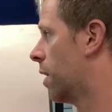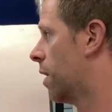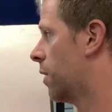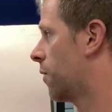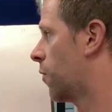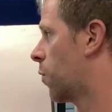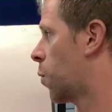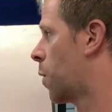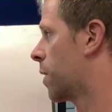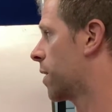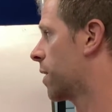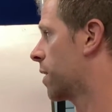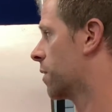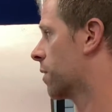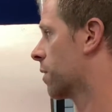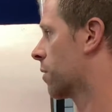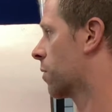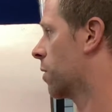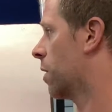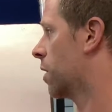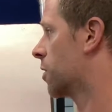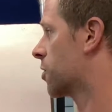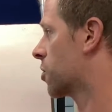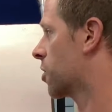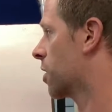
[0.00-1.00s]
20 on the
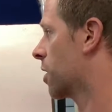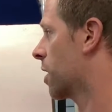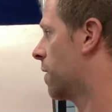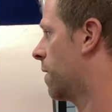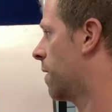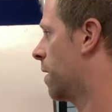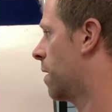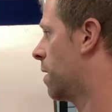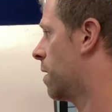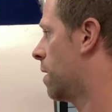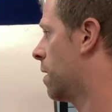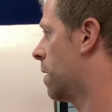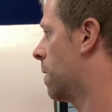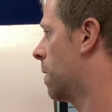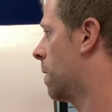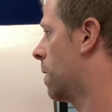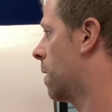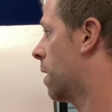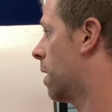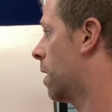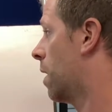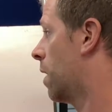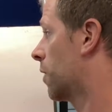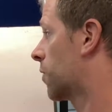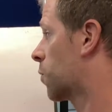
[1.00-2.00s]
crunch, and
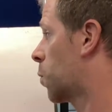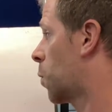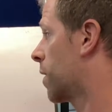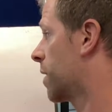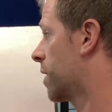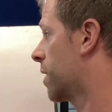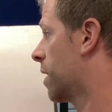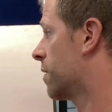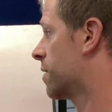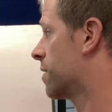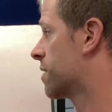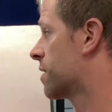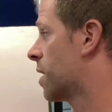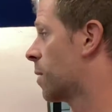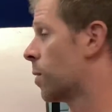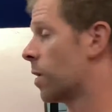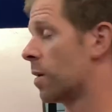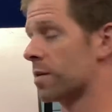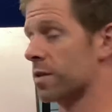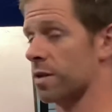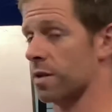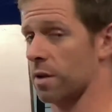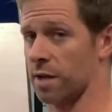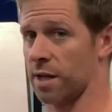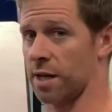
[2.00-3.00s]
then 20 on the step
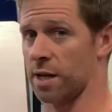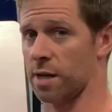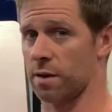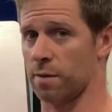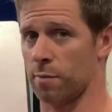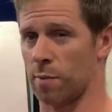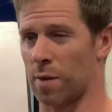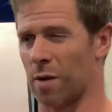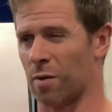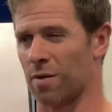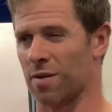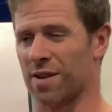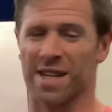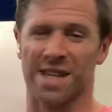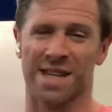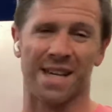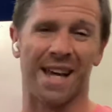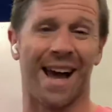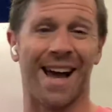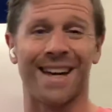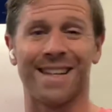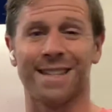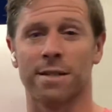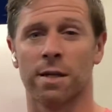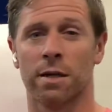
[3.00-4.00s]
ups. Again, about knee
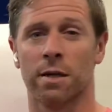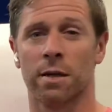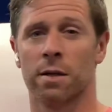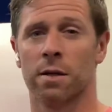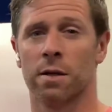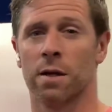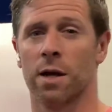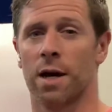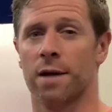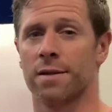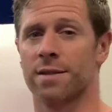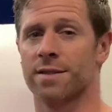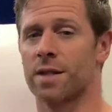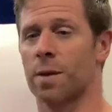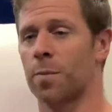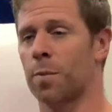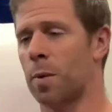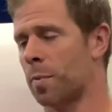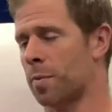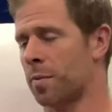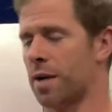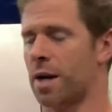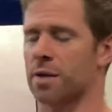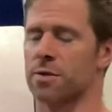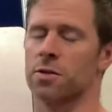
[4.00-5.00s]
height on the step
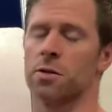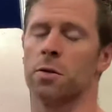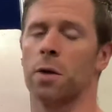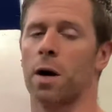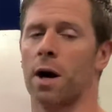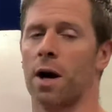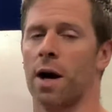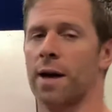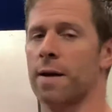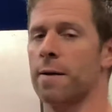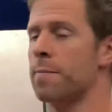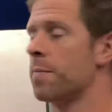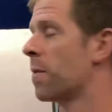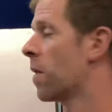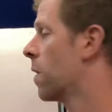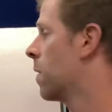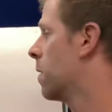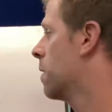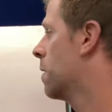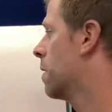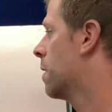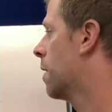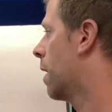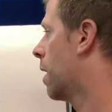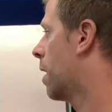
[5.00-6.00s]
up, not too high.
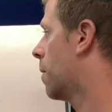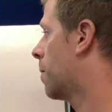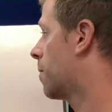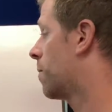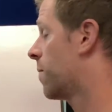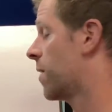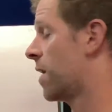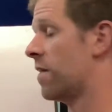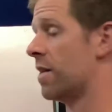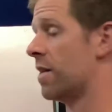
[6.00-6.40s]
And